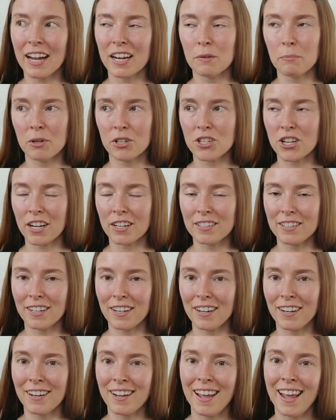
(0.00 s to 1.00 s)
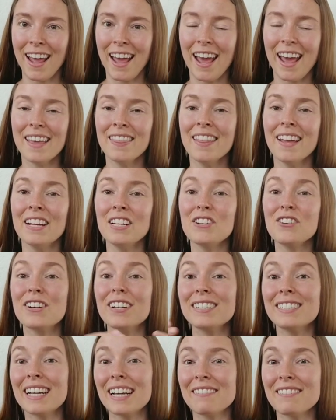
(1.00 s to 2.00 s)
and projector and then you
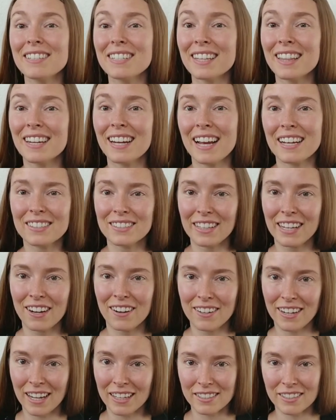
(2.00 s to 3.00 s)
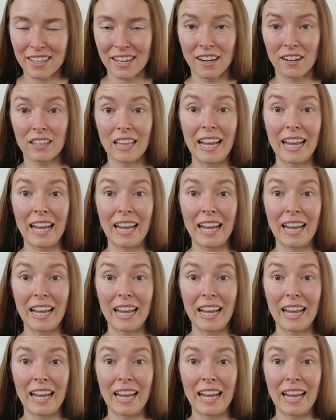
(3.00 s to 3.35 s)
can dive into the next layer, next layer.